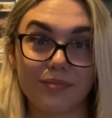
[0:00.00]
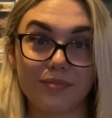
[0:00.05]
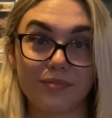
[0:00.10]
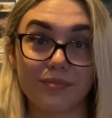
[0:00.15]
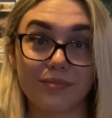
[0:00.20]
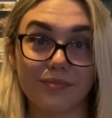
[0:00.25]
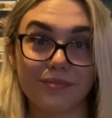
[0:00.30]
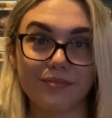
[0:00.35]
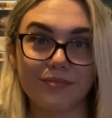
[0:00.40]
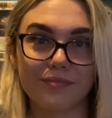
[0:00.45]

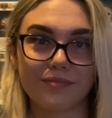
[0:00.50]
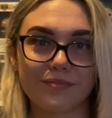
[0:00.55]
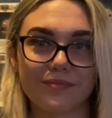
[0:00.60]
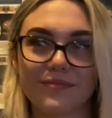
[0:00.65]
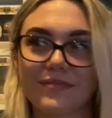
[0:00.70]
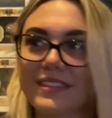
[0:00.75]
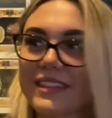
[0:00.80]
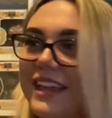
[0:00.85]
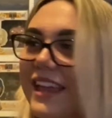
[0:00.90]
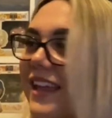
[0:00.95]

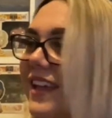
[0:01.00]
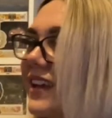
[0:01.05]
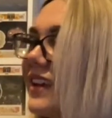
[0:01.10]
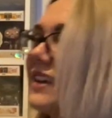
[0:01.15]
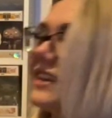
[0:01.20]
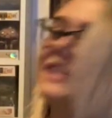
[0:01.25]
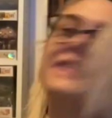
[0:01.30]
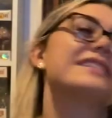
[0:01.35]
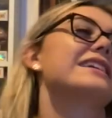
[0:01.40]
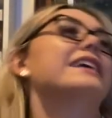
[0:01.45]

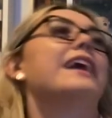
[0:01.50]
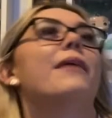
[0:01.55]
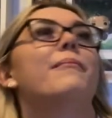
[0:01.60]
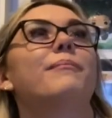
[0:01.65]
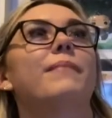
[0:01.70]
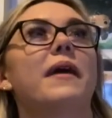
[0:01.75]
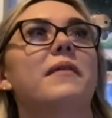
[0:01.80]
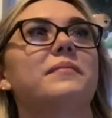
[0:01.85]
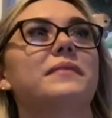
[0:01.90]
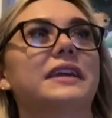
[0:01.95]
So yeah,
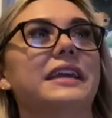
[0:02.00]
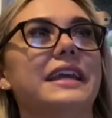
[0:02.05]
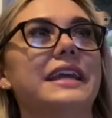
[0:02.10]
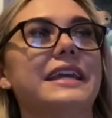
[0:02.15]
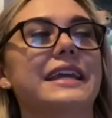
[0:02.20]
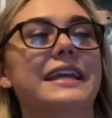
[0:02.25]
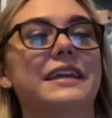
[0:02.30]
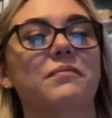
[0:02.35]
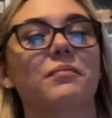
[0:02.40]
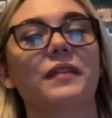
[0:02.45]
Bam
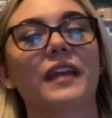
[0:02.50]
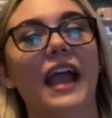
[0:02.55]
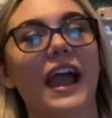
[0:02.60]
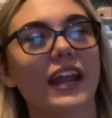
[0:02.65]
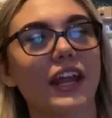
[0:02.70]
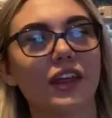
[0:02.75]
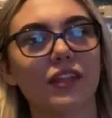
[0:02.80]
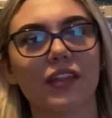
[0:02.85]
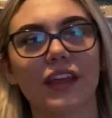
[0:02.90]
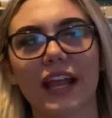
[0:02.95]
Geek can be
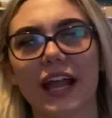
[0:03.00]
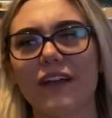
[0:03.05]
anything.